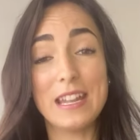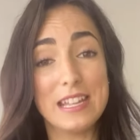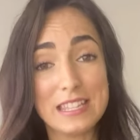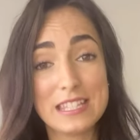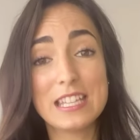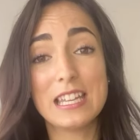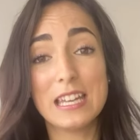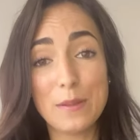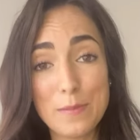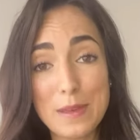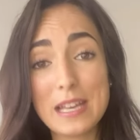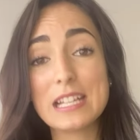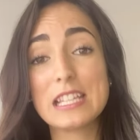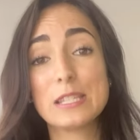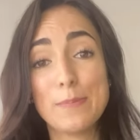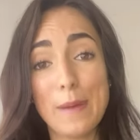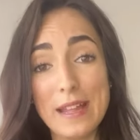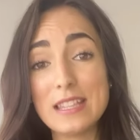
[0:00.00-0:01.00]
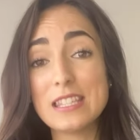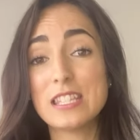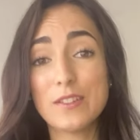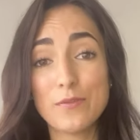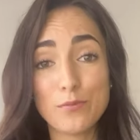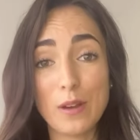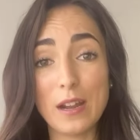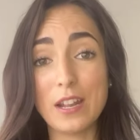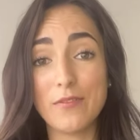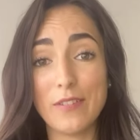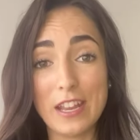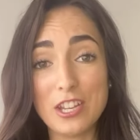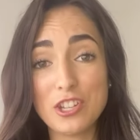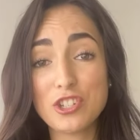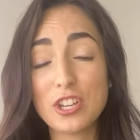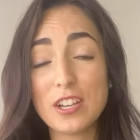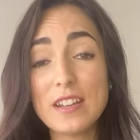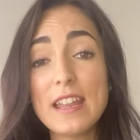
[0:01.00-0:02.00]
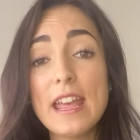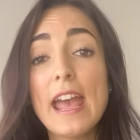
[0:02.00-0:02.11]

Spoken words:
It's going to be expensive renovation.